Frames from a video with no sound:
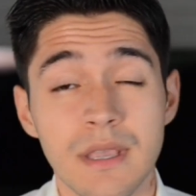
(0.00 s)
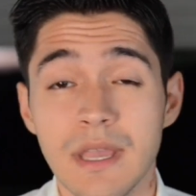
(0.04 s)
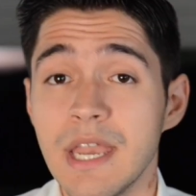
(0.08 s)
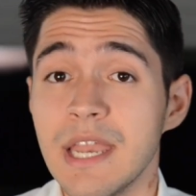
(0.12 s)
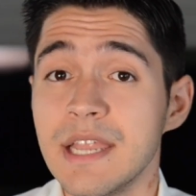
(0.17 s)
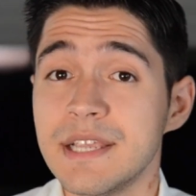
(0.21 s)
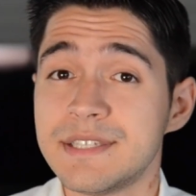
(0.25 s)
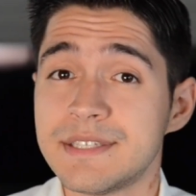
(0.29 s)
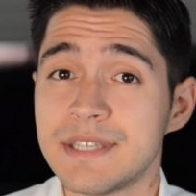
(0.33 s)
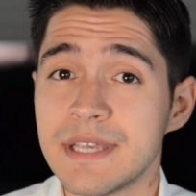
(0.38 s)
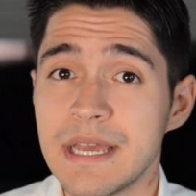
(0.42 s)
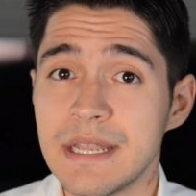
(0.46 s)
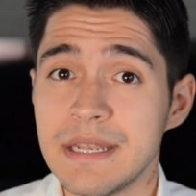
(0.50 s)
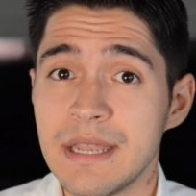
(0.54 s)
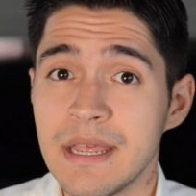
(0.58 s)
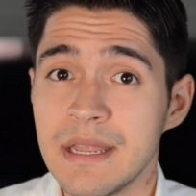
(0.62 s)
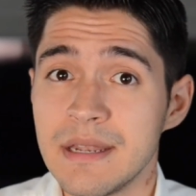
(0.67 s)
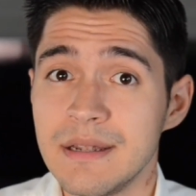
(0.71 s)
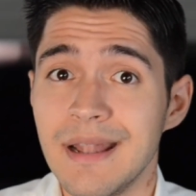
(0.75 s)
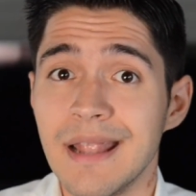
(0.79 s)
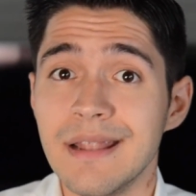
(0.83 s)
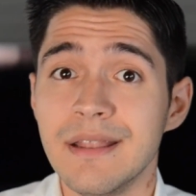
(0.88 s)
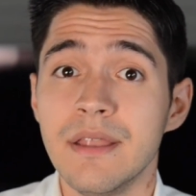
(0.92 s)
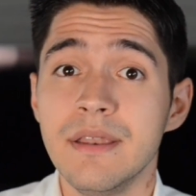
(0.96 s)
is said
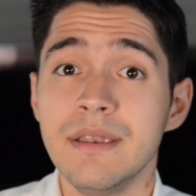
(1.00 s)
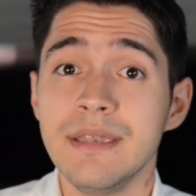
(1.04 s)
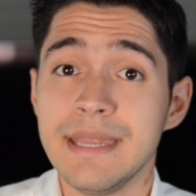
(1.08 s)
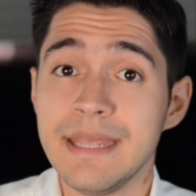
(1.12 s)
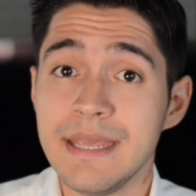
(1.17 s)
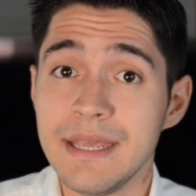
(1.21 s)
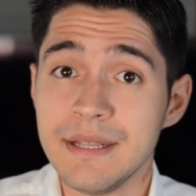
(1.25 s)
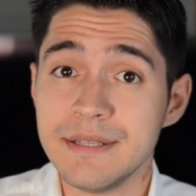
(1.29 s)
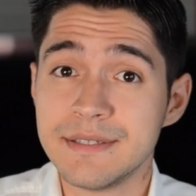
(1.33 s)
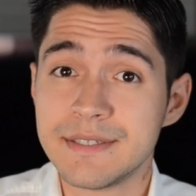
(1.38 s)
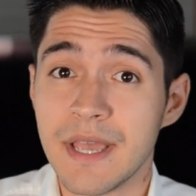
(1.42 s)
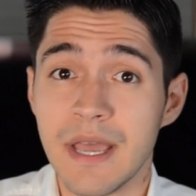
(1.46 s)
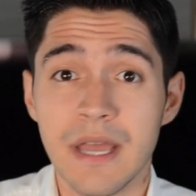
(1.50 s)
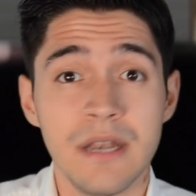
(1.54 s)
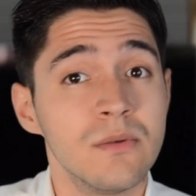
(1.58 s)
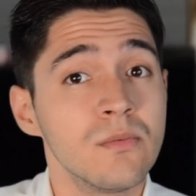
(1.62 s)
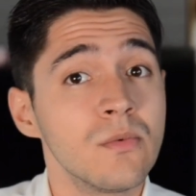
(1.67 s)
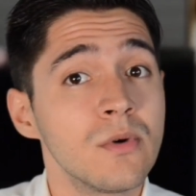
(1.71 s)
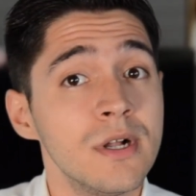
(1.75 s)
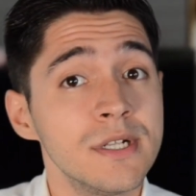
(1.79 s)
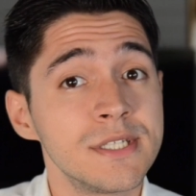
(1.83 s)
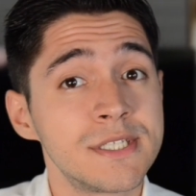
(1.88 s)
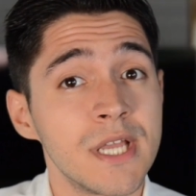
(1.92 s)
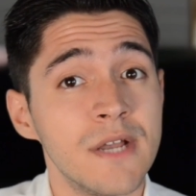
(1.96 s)
that the needs and
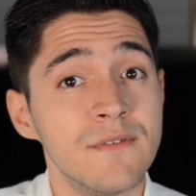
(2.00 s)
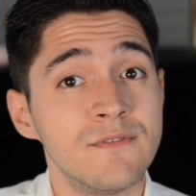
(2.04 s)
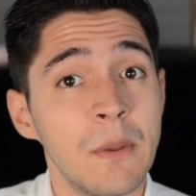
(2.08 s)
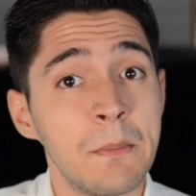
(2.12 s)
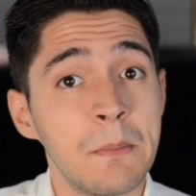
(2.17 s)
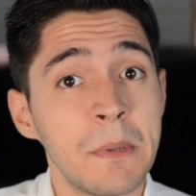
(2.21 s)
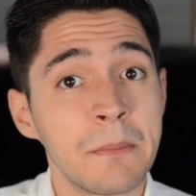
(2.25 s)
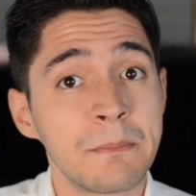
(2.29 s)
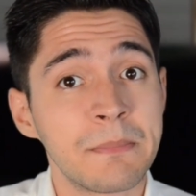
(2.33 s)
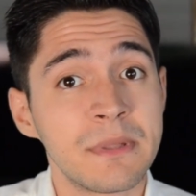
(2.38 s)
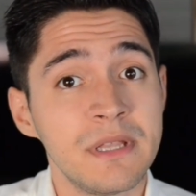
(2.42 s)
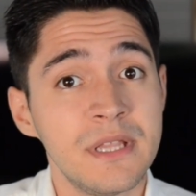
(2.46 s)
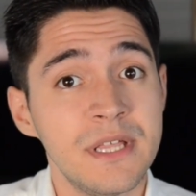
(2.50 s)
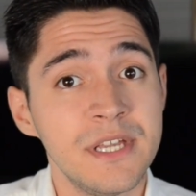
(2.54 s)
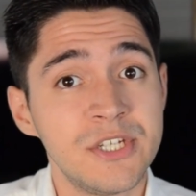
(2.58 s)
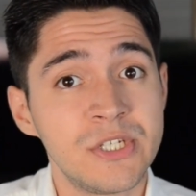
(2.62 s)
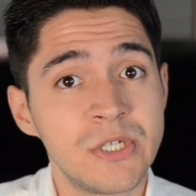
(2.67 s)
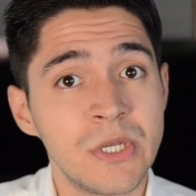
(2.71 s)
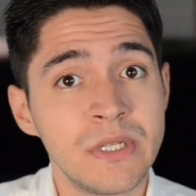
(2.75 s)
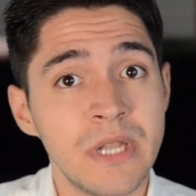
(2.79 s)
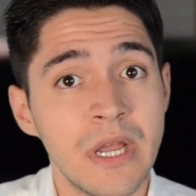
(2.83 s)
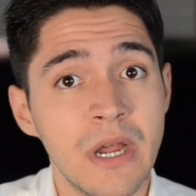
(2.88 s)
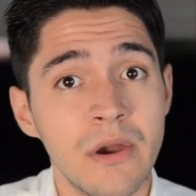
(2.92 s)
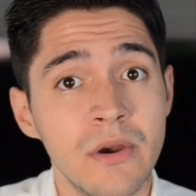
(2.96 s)
wants of the
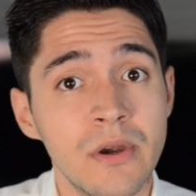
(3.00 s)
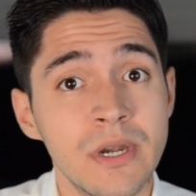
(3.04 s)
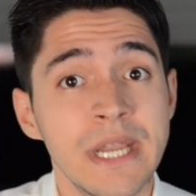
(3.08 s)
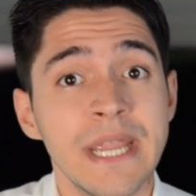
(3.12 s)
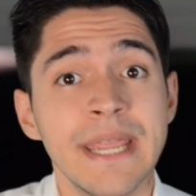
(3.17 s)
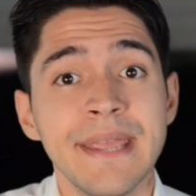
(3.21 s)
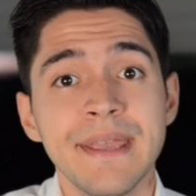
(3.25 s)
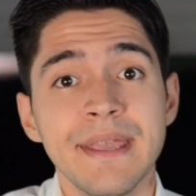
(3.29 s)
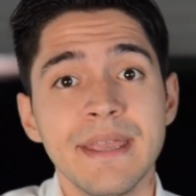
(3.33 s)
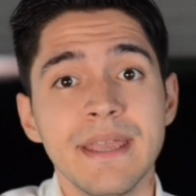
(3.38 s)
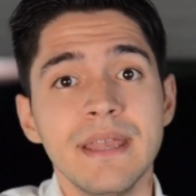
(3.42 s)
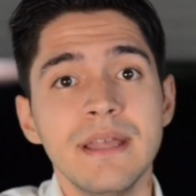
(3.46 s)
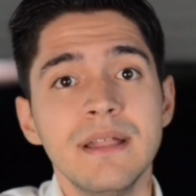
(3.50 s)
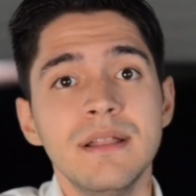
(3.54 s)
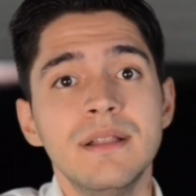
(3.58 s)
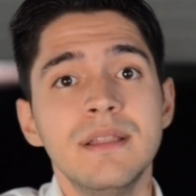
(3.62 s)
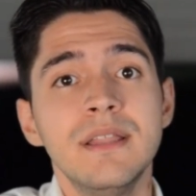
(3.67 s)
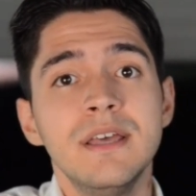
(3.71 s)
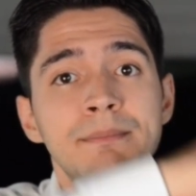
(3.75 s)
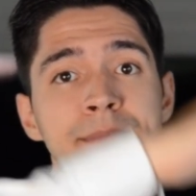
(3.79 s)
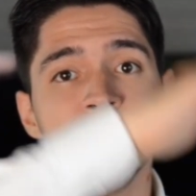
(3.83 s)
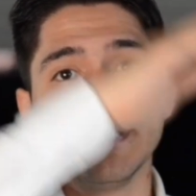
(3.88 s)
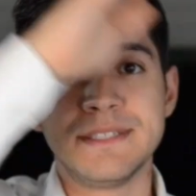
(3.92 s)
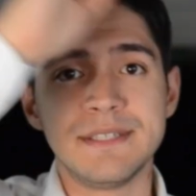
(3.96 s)
population are
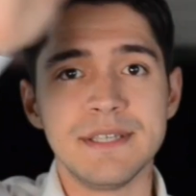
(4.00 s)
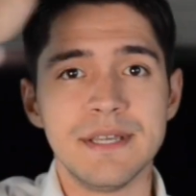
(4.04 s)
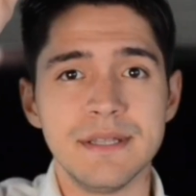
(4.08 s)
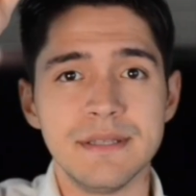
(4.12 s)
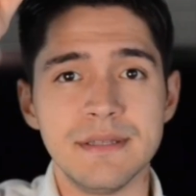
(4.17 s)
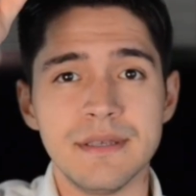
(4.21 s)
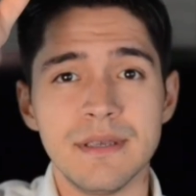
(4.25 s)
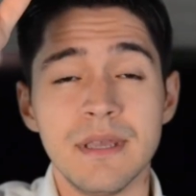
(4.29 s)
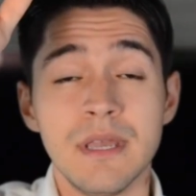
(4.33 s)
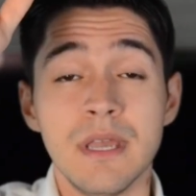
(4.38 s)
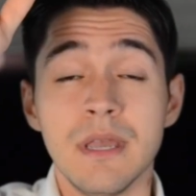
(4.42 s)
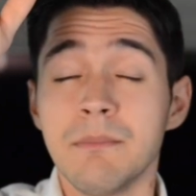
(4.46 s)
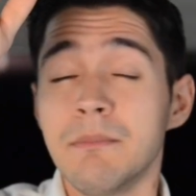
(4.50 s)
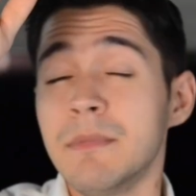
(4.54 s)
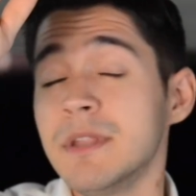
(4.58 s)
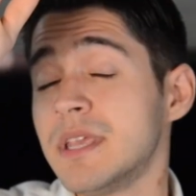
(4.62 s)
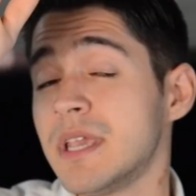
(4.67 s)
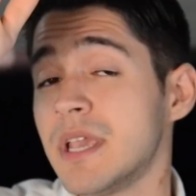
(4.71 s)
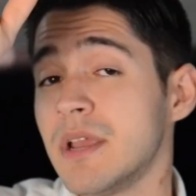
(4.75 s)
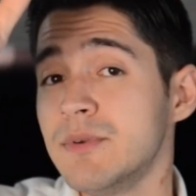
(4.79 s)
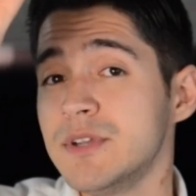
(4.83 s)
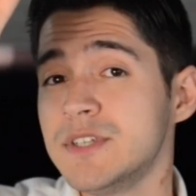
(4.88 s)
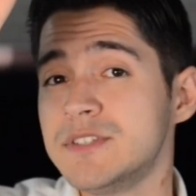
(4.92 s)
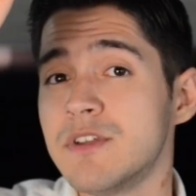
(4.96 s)
illimited. But
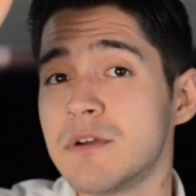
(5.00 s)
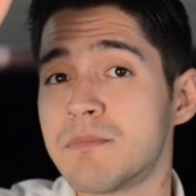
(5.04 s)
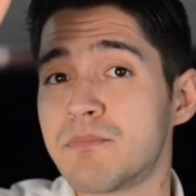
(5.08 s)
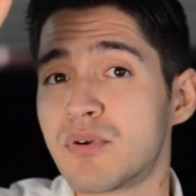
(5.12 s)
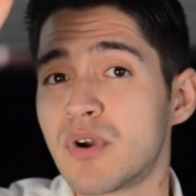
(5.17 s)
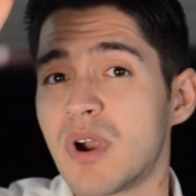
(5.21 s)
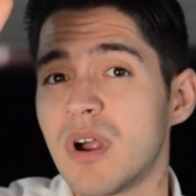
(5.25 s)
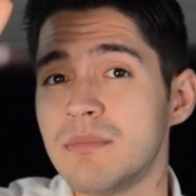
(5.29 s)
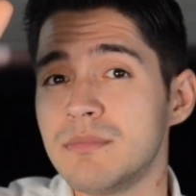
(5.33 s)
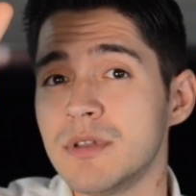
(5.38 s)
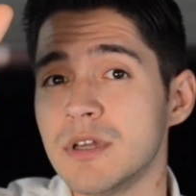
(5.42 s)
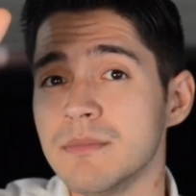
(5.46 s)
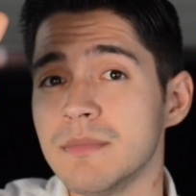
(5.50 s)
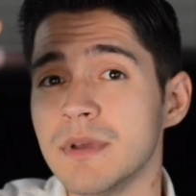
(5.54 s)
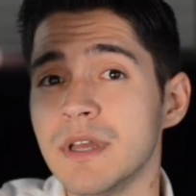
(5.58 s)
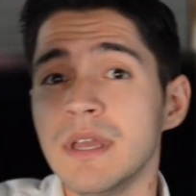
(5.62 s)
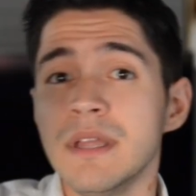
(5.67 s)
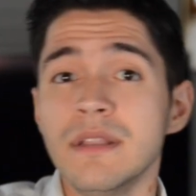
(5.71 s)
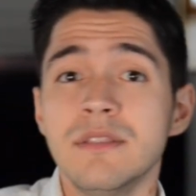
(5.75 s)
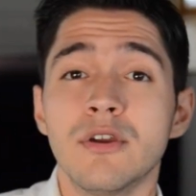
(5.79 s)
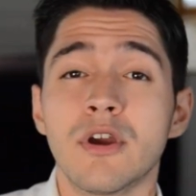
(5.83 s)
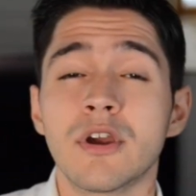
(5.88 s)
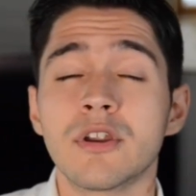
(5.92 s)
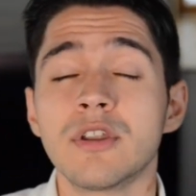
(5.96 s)
here is the problem.
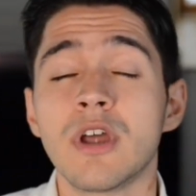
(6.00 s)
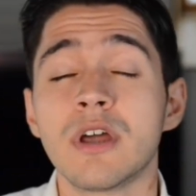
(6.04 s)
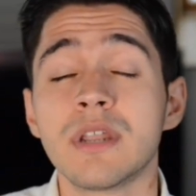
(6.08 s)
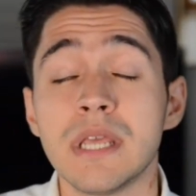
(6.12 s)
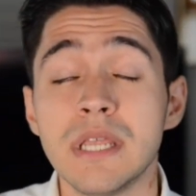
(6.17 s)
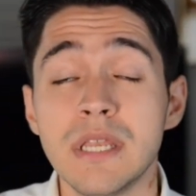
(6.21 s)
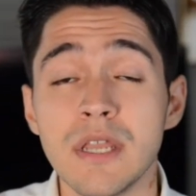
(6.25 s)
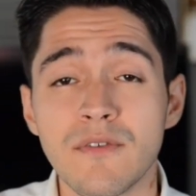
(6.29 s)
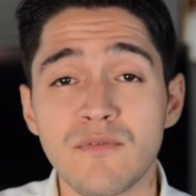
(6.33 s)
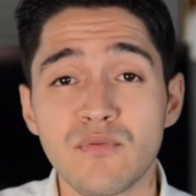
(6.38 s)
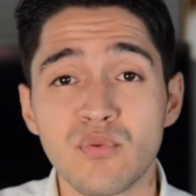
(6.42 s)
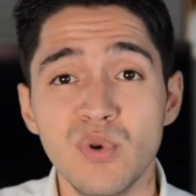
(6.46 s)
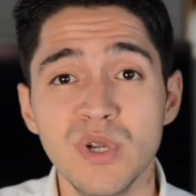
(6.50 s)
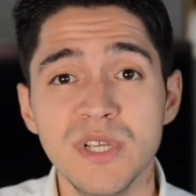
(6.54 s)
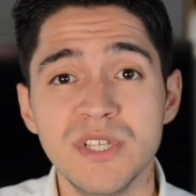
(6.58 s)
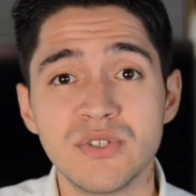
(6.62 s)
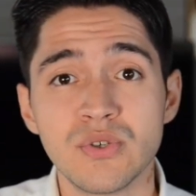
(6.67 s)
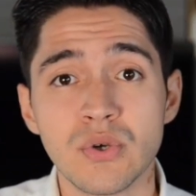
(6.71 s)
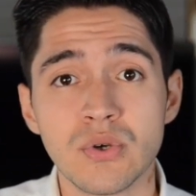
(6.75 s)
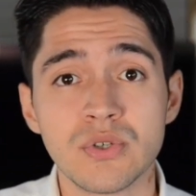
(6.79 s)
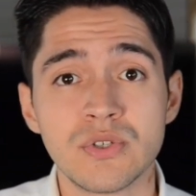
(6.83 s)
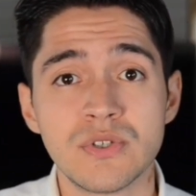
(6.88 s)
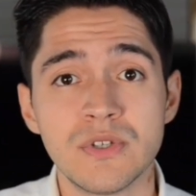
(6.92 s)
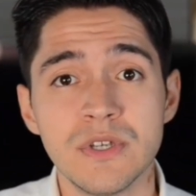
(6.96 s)
There are not enough
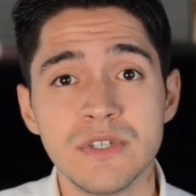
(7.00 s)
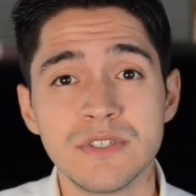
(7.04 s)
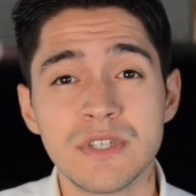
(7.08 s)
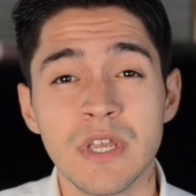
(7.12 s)
resources